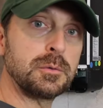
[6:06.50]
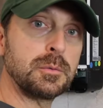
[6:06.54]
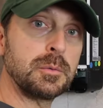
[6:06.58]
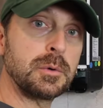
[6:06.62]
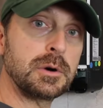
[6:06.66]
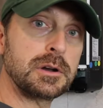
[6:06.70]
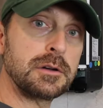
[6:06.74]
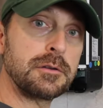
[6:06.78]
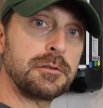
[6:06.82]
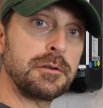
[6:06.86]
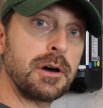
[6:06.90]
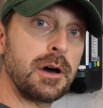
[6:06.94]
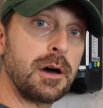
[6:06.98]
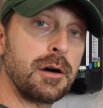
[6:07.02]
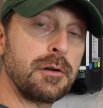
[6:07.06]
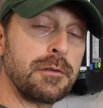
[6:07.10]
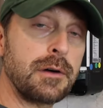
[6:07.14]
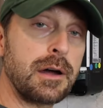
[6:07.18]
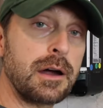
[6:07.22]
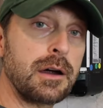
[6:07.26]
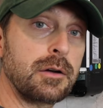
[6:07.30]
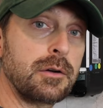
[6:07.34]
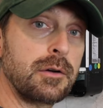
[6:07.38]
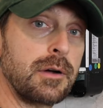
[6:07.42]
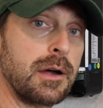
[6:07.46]
one of
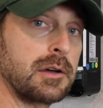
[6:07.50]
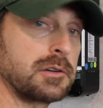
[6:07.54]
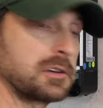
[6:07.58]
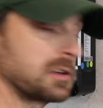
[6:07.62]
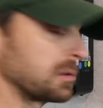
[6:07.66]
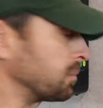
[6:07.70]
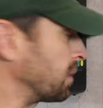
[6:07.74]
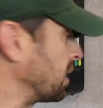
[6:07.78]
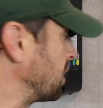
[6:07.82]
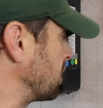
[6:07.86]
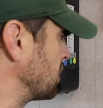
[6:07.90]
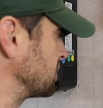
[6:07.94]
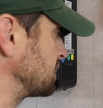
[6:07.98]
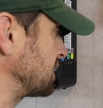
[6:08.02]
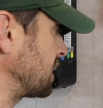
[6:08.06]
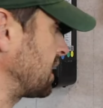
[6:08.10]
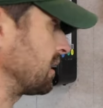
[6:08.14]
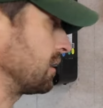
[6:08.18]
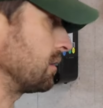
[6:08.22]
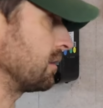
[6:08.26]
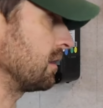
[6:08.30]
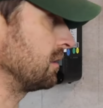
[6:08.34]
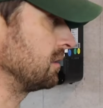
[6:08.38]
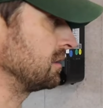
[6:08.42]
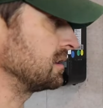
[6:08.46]
our grounding bars,
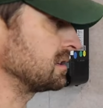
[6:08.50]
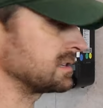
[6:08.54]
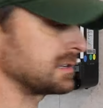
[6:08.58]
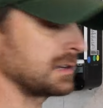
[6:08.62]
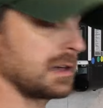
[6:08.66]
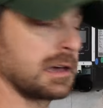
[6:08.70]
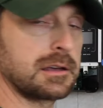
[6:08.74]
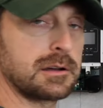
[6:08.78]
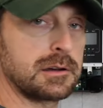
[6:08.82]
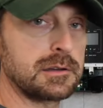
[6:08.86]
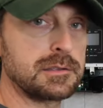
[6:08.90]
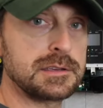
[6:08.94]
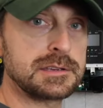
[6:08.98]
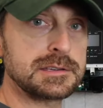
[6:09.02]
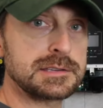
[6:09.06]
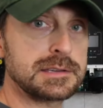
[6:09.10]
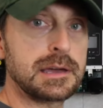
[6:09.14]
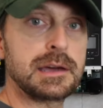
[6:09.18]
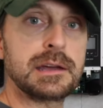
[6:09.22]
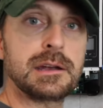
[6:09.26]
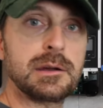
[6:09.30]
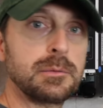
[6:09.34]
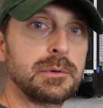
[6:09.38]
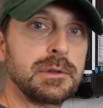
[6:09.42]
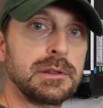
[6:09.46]
either on this side or this
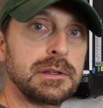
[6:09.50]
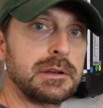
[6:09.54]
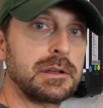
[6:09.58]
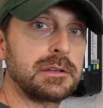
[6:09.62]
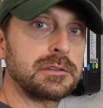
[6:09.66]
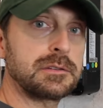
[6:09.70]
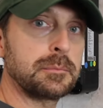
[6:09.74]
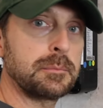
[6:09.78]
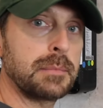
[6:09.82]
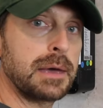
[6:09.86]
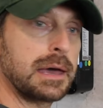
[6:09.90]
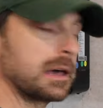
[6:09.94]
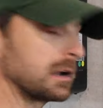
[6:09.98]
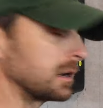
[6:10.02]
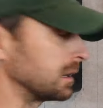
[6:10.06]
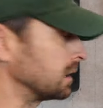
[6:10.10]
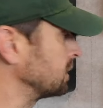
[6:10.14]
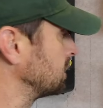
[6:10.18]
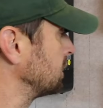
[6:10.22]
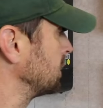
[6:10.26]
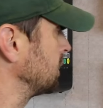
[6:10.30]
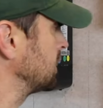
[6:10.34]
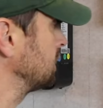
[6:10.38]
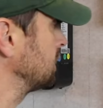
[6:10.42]
side, it really doesn't matter.